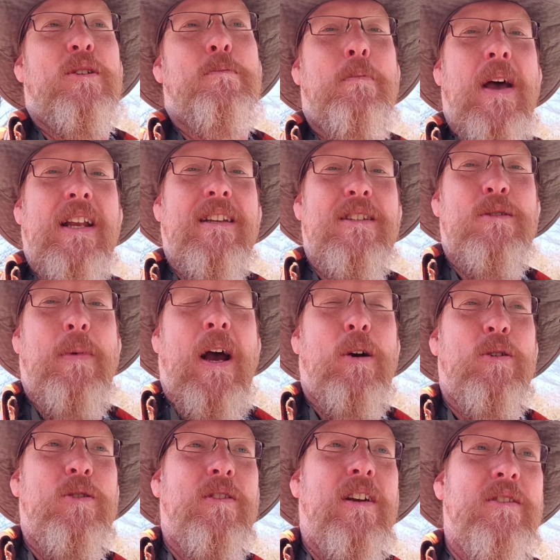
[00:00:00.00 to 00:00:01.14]
meant as a power
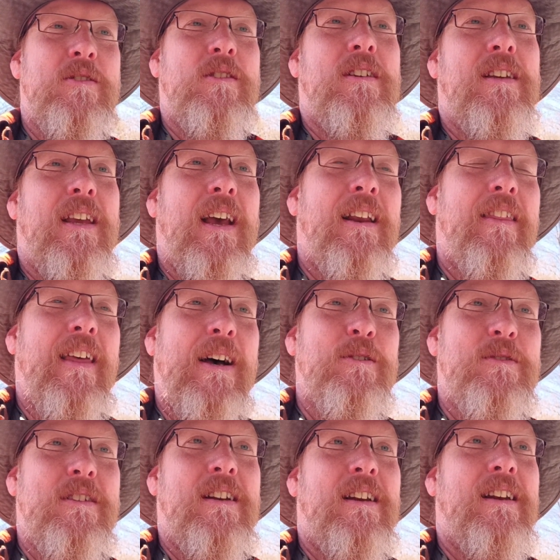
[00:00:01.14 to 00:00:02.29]
trail, so you can get
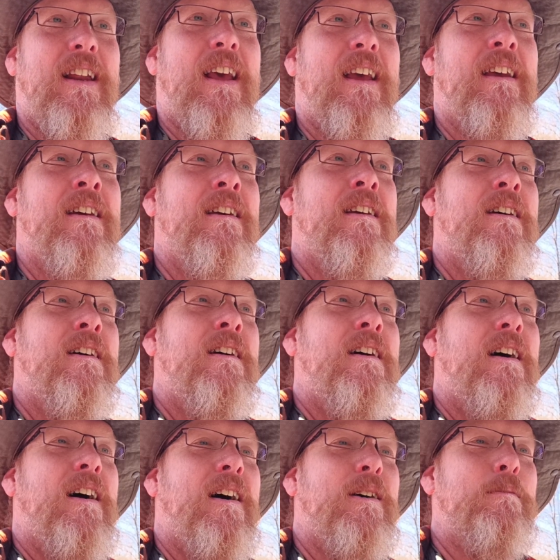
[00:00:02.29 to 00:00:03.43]
1,000 in a day.
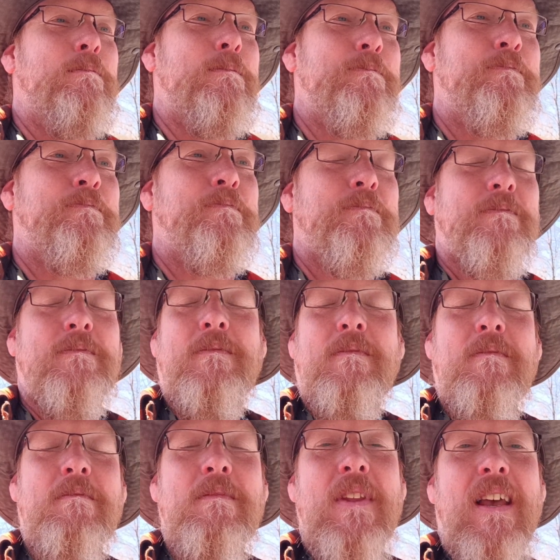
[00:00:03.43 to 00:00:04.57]

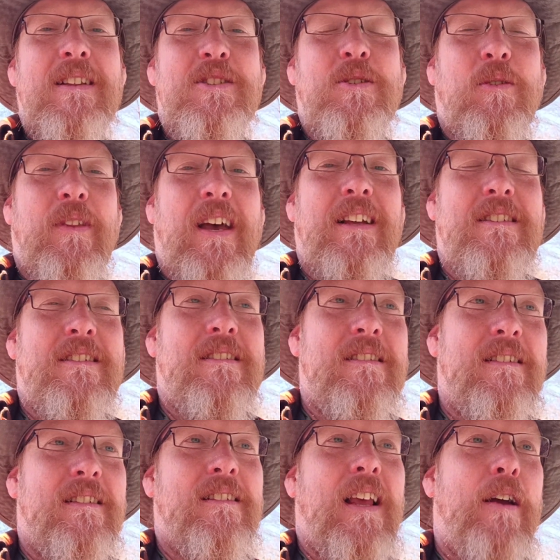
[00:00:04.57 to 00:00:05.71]
And so
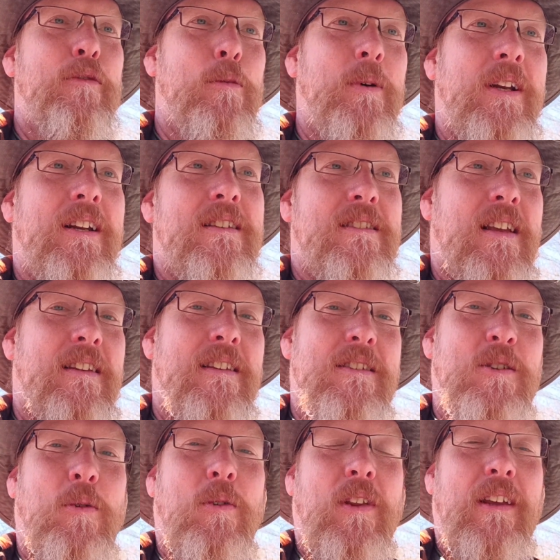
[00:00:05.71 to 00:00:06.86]
everybody does that. That's the
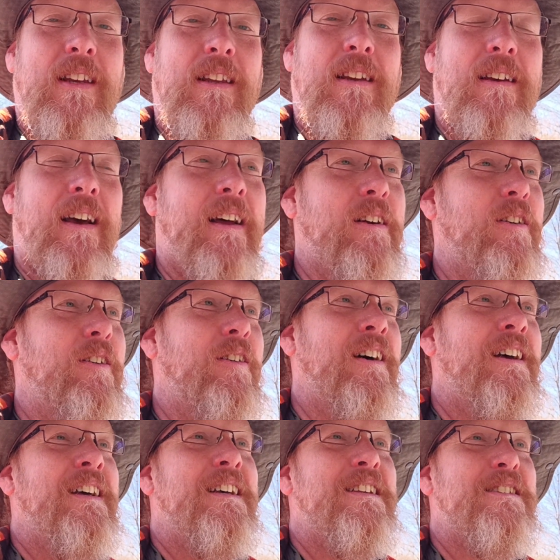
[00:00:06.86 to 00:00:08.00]
whole idea. I don't know.
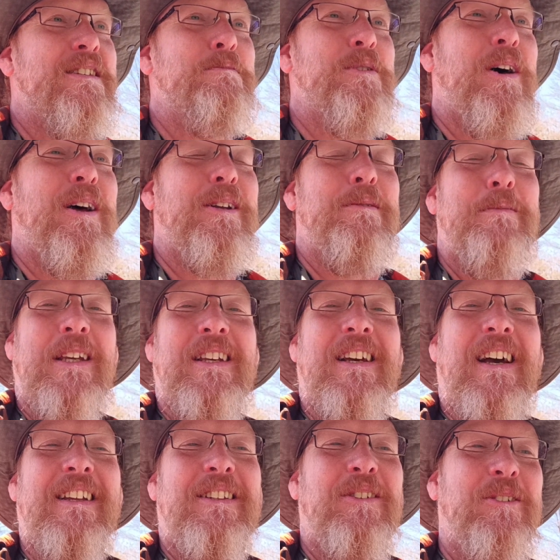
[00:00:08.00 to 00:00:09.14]
It seems odd to me. I
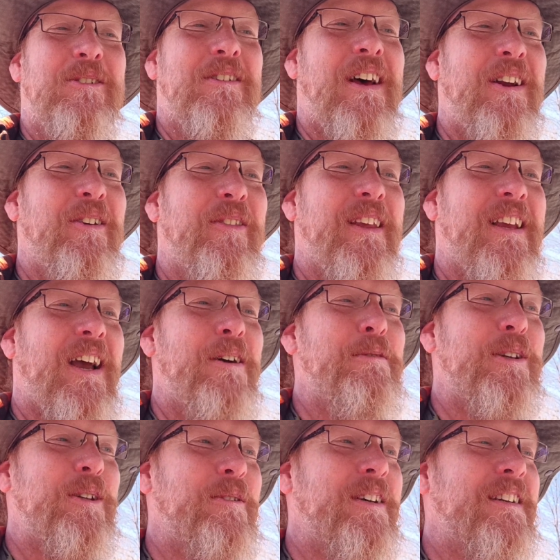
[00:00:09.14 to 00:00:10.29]
don't think I would
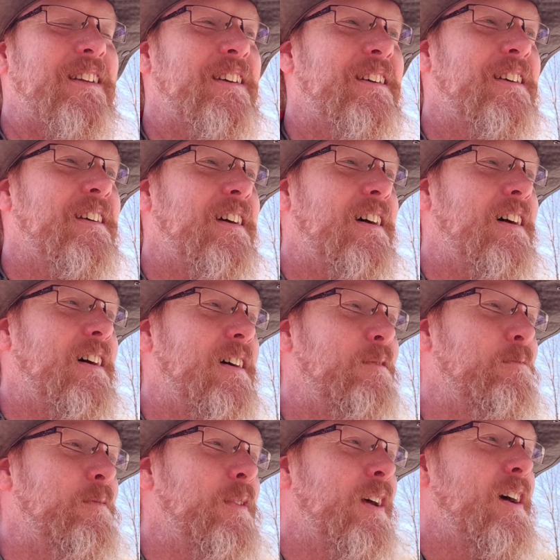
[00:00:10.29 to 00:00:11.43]
do it.
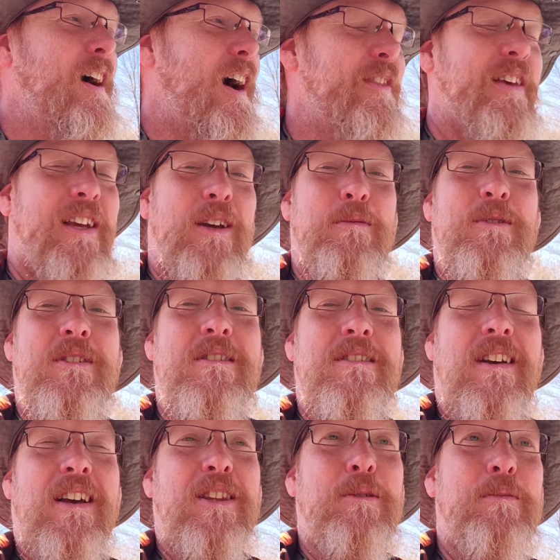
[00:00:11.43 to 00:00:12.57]
I think I would
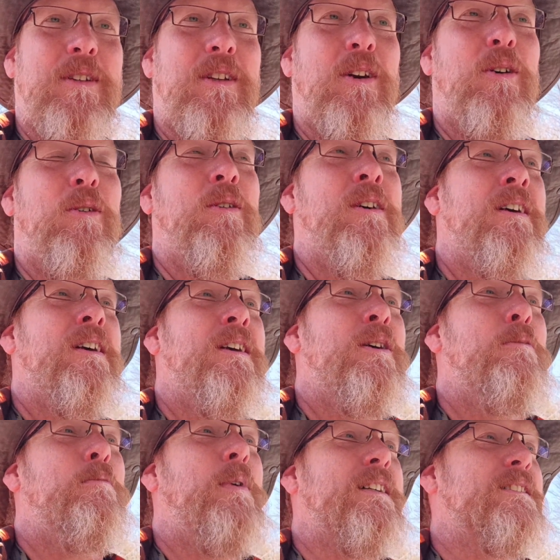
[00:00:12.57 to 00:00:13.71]
sign them and go.
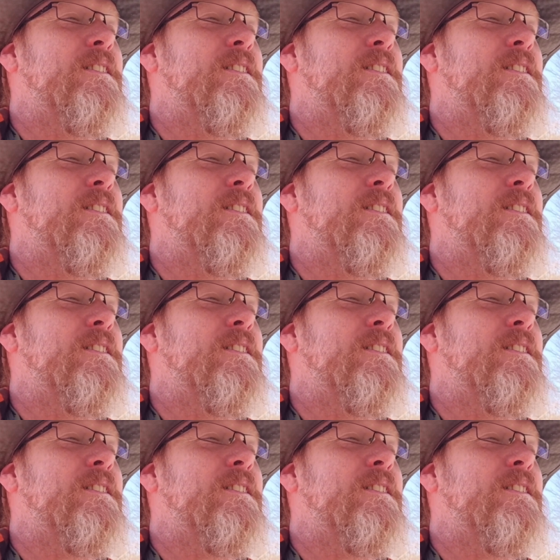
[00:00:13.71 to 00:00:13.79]
But